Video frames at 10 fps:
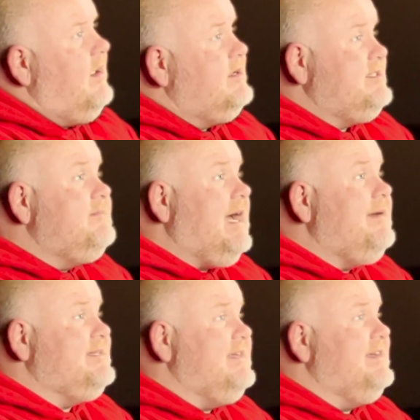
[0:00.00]
Sometimes
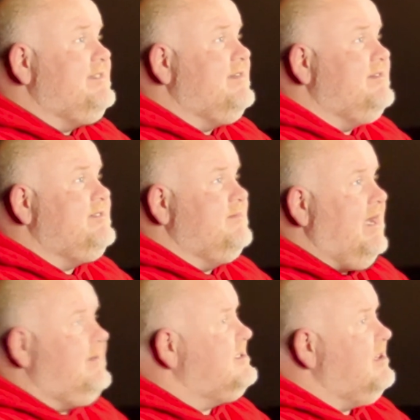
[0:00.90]
it is.
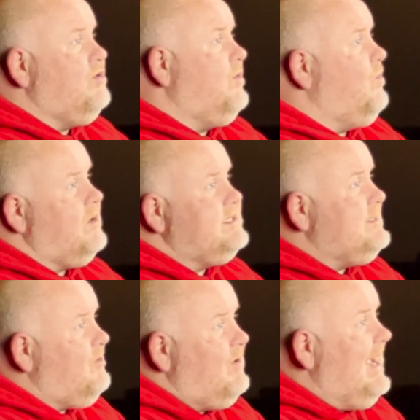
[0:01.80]
Sometimes the Lord works in
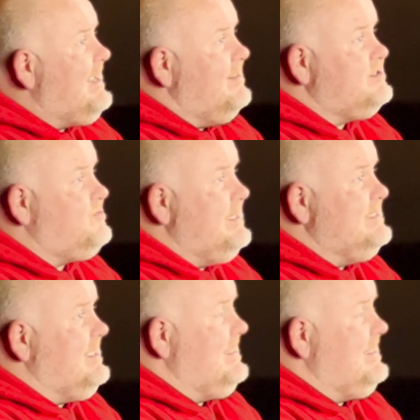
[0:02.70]
miraculous ways like